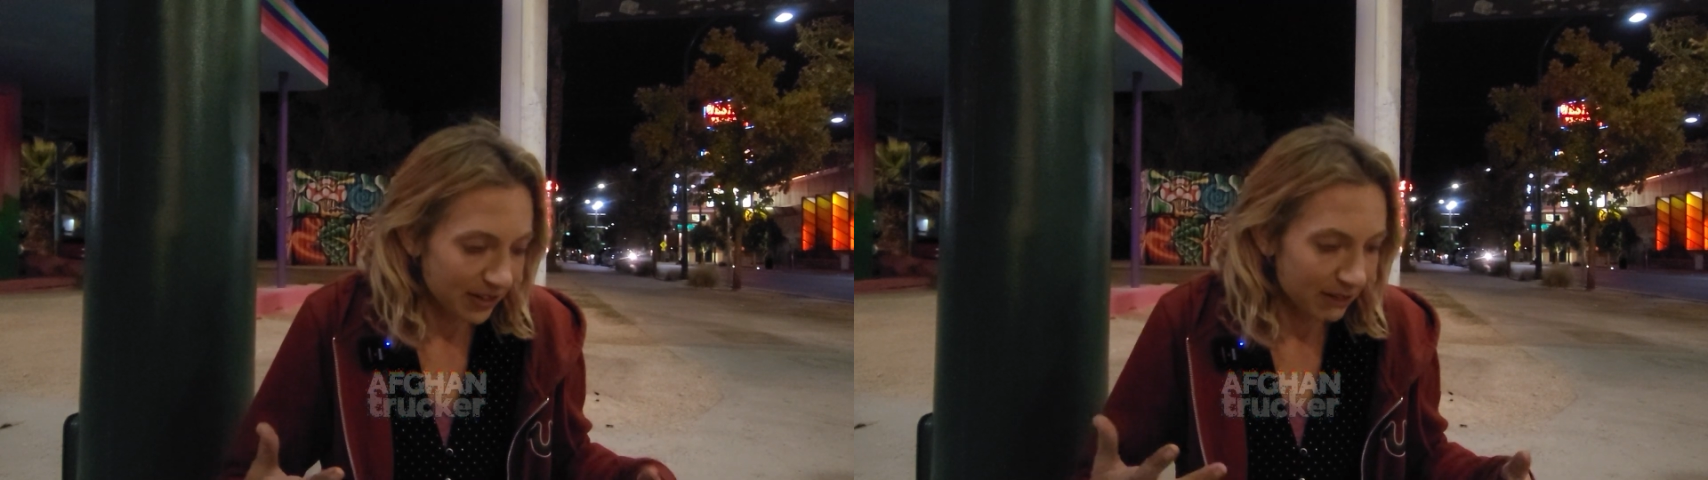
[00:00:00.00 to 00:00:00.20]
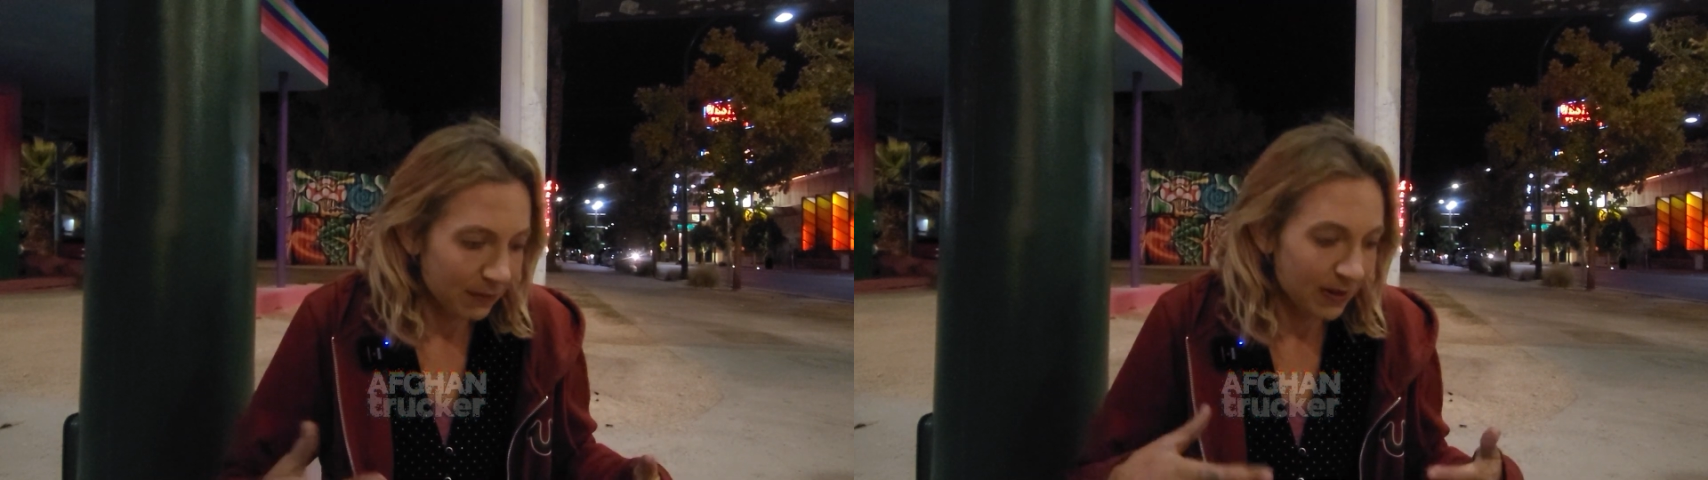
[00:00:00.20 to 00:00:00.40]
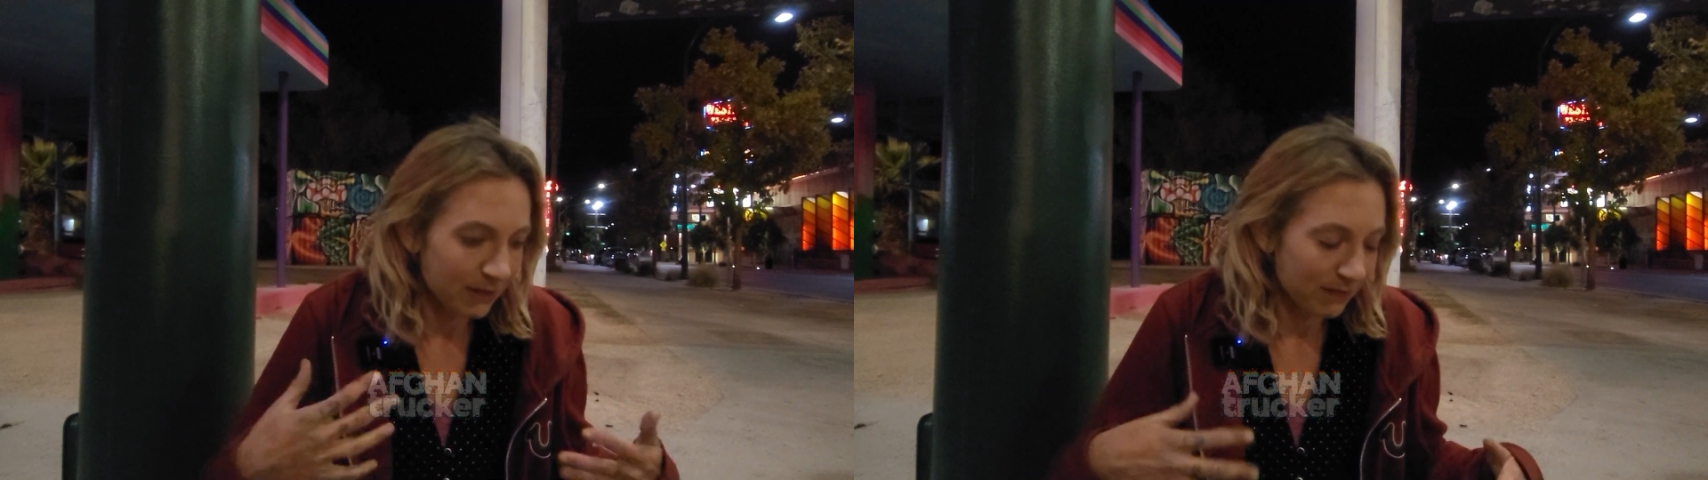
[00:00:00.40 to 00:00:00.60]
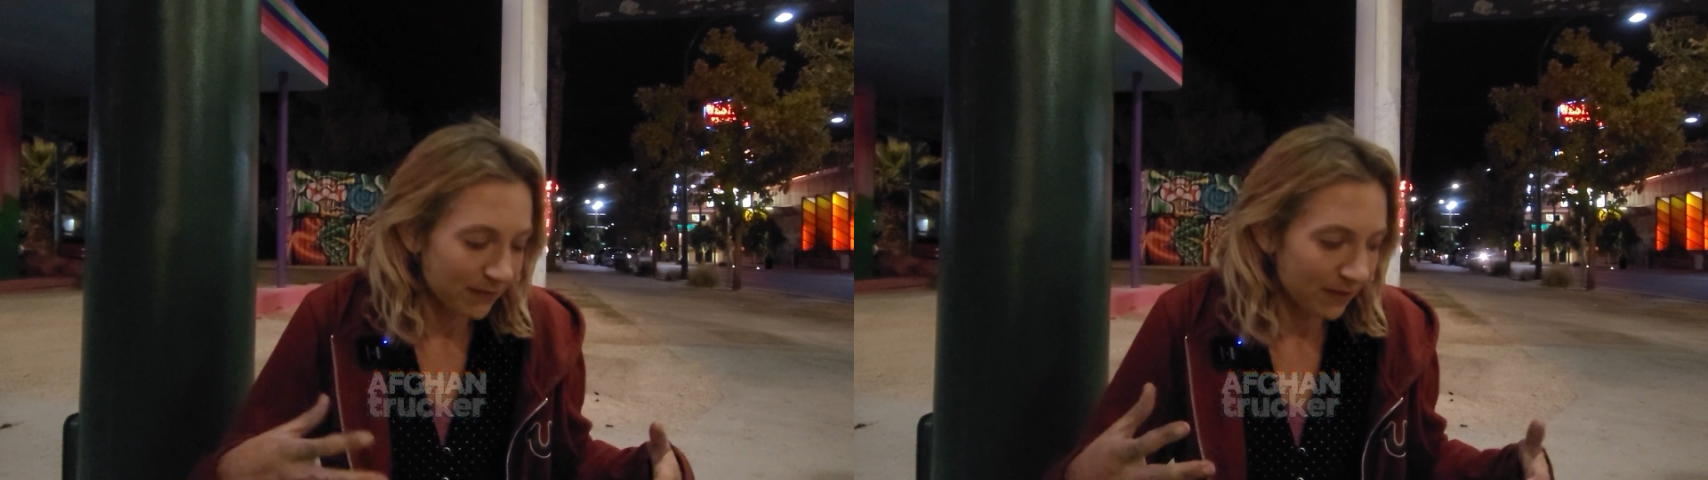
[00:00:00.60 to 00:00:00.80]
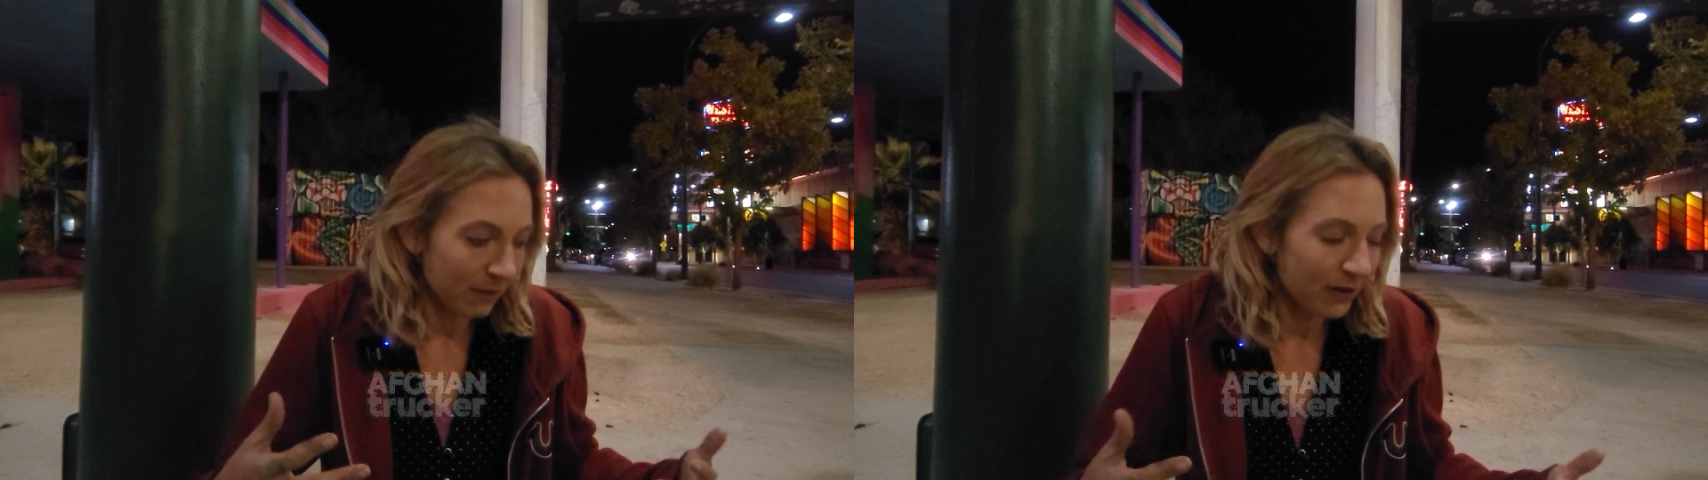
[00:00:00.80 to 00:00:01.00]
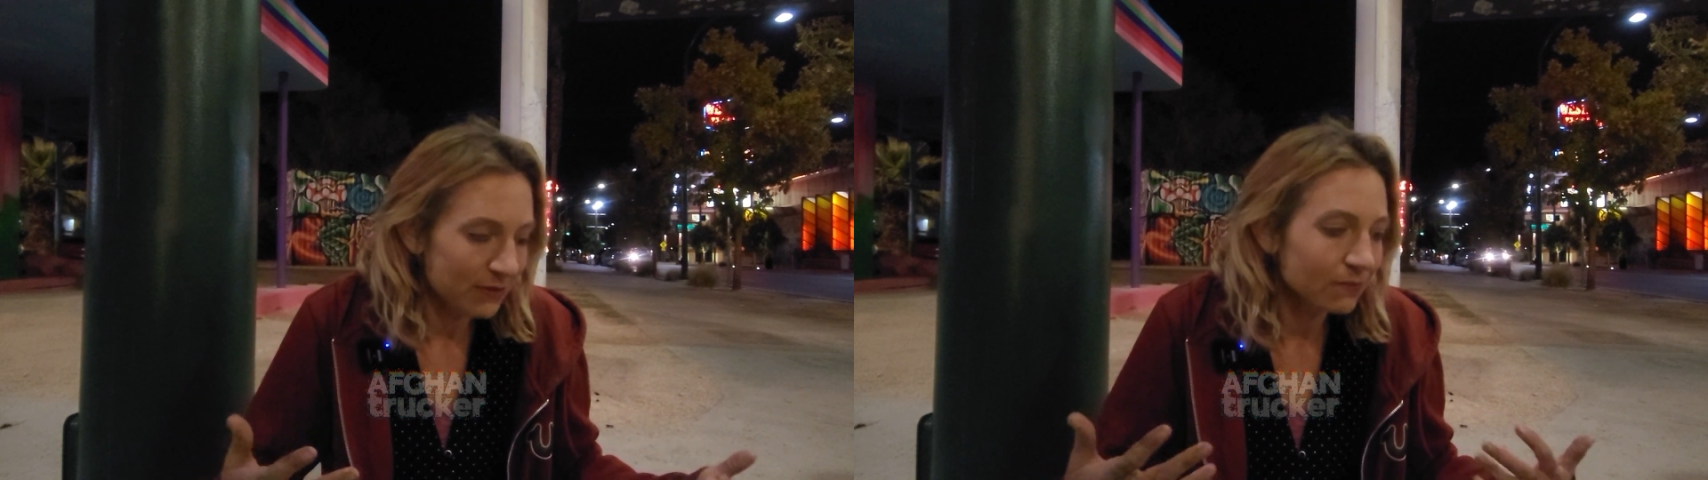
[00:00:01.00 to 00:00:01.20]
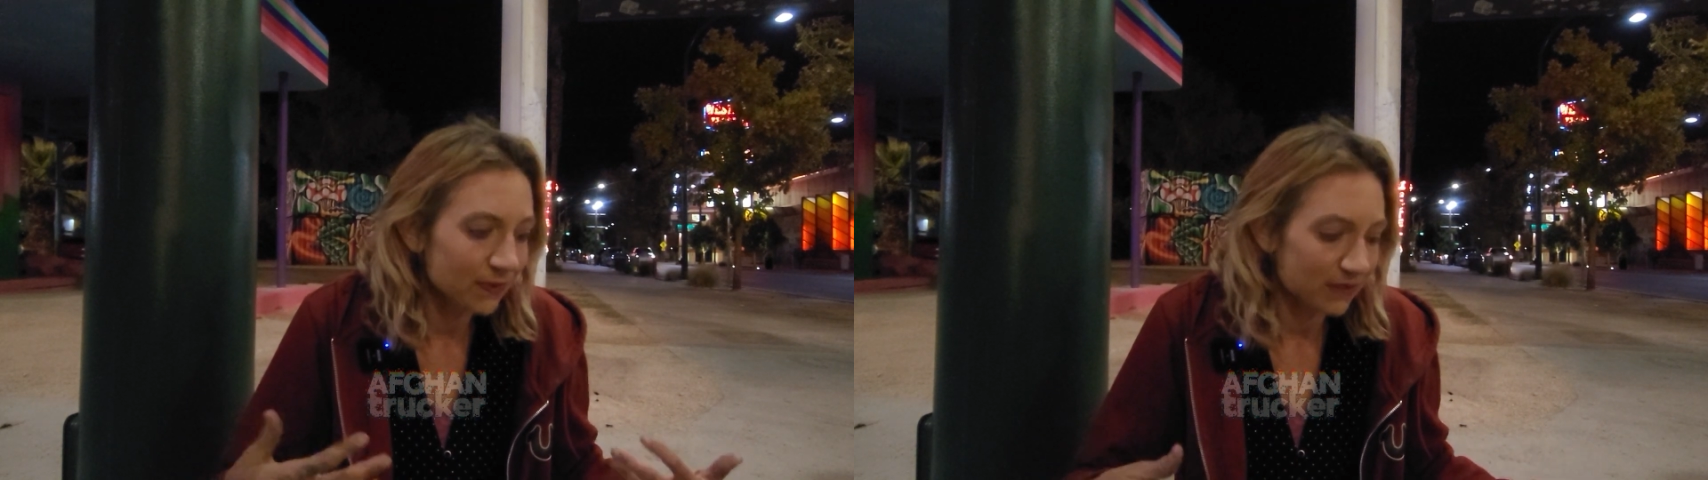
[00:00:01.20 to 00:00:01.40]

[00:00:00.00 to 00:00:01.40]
like like I mean it was